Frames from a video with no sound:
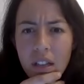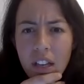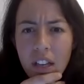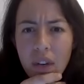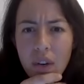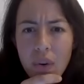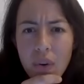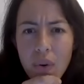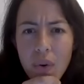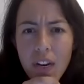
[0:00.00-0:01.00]
can
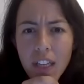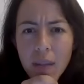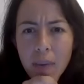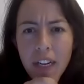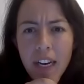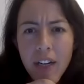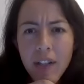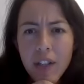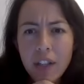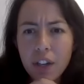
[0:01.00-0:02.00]
you explain how to
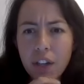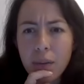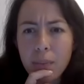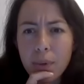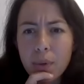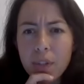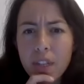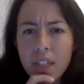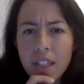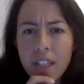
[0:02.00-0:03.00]
secure your boot to
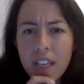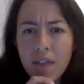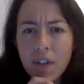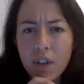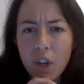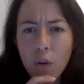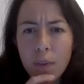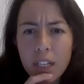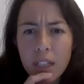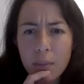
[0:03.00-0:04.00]
the ski if your toe
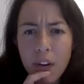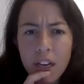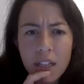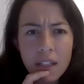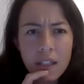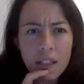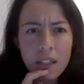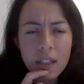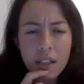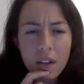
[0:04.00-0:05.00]
piece breaks?
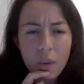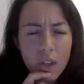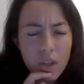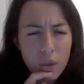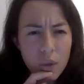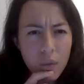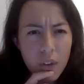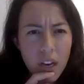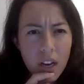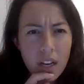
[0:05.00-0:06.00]
What did you use
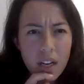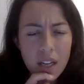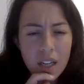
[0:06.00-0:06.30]
for that?